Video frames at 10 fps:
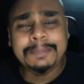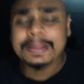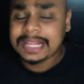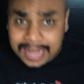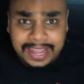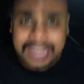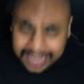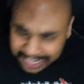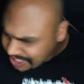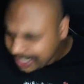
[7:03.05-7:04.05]
that I can
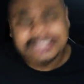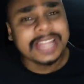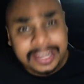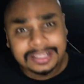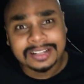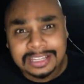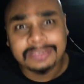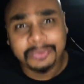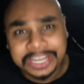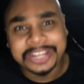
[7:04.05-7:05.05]
actually title this
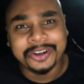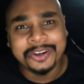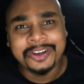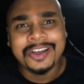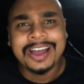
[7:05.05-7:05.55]
video